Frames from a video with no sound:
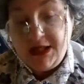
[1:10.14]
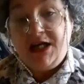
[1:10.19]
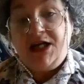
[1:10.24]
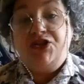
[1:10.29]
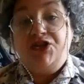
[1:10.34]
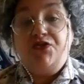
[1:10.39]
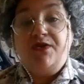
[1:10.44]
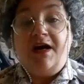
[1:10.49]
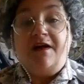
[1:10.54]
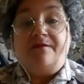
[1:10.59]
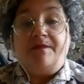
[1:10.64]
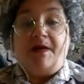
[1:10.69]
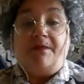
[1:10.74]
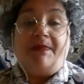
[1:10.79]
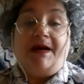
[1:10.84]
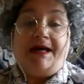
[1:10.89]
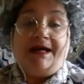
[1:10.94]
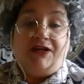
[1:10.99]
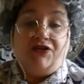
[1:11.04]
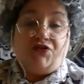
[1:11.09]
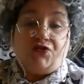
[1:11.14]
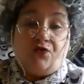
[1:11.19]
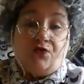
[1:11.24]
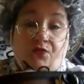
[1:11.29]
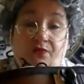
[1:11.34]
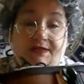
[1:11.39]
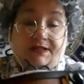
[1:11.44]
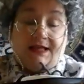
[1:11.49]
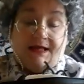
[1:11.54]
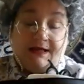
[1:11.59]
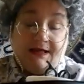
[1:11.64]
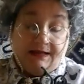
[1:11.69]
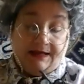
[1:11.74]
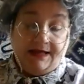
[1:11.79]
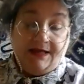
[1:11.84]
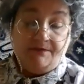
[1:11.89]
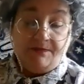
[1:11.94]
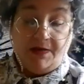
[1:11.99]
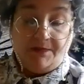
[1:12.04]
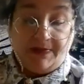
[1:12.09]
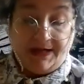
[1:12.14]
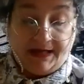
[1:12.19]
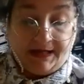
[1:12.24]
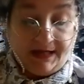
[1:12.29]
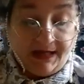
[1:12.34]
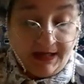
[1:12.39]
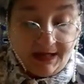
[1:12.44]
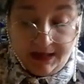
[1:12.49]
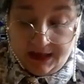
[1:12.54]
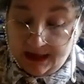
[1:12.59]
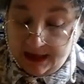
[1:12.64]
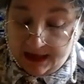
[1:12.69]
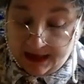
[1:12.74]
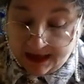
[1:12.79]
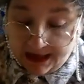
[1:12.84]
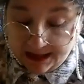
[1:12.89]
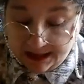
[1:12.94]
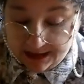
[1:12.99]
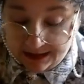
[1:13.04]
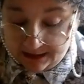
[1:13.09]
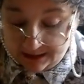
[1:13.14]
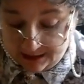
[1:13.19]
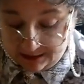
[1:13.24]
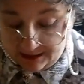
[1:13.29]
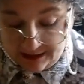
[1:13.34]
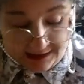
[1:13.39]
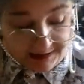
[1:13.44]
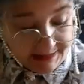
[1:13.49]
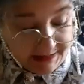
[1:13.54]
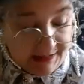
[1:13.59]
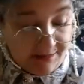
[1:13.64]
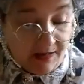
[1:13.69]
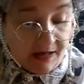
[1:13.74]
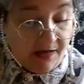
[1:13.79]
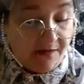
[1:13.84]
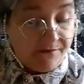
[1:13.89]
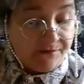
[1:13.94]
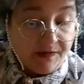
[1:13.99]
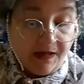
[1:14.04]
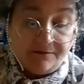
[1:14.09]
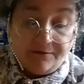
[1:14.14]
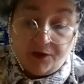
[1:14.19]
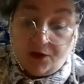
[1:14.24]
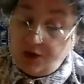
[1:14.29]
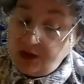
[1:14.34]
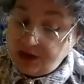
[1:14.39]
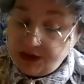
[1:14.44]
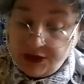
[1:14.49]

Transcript: I do have my bag as always. I like my bag. And let's see, I've, I've got